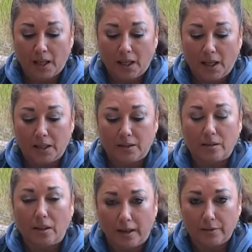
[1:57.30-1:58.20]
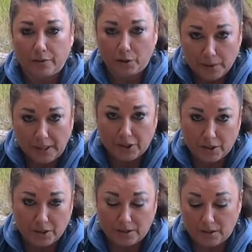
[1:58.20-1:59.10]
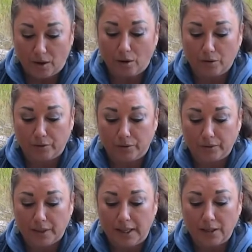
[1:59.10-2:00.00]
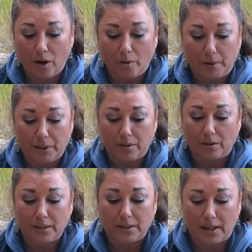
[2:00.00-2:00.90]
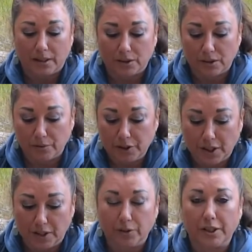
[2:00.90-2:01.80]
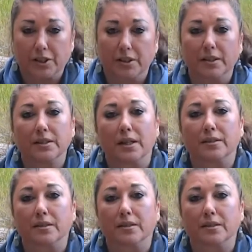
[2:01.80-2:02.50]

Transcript: it is life creation itself and not based on the cycles of regeneration and death